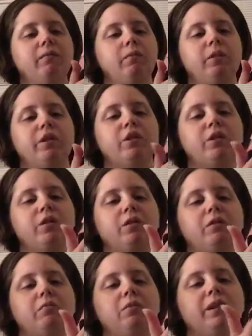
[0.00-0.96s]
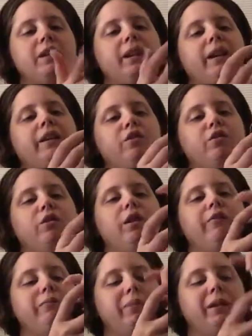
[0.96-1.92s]
which is one thing I do
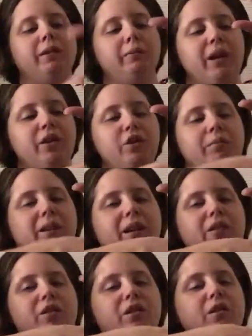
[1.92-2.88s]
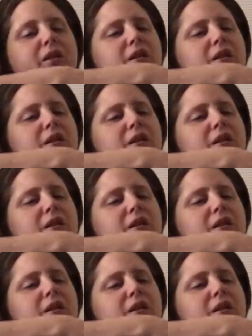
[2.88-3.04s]
love about the magic bands.